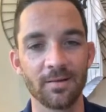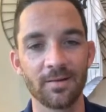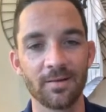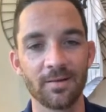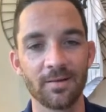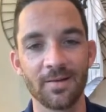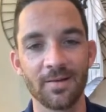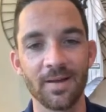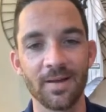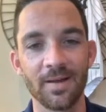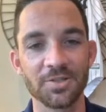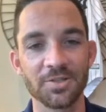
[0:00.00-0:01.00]
Just
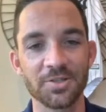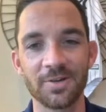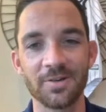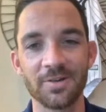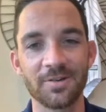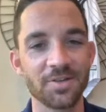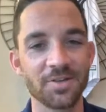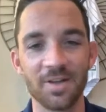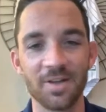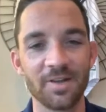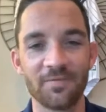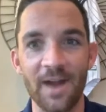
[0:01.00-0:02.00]

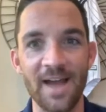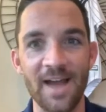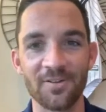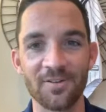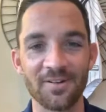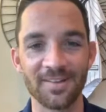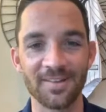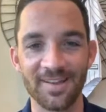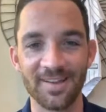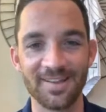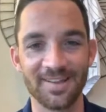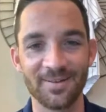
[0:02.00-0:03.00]
forever.
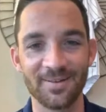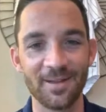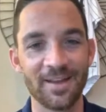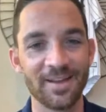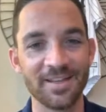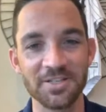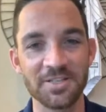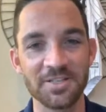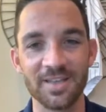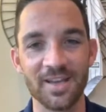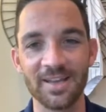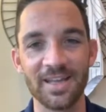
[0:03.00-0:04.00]
And he's just
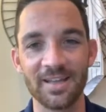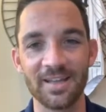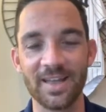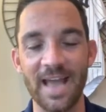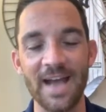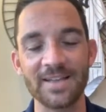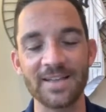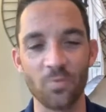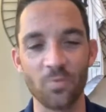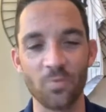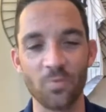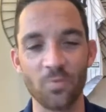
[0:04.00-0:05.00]
he has his
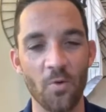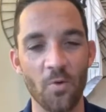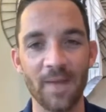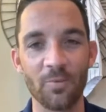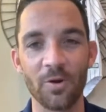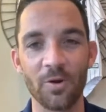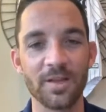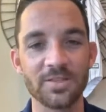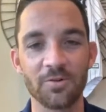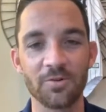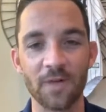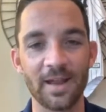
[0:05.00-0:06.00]
one game where he's
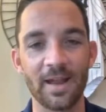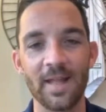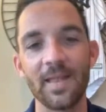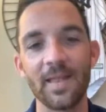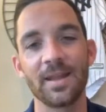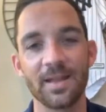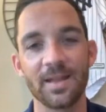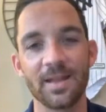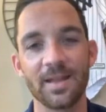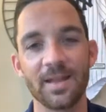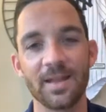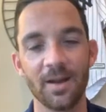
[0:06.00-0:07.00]
great, and then he gets hurt,
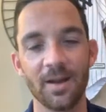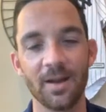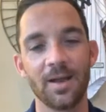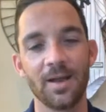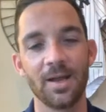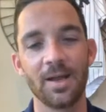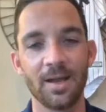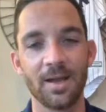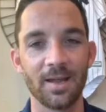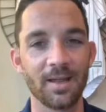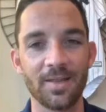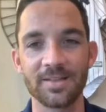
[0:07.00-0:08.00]

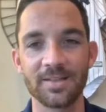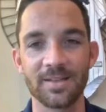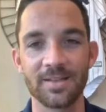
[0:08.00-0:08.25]
and that's it.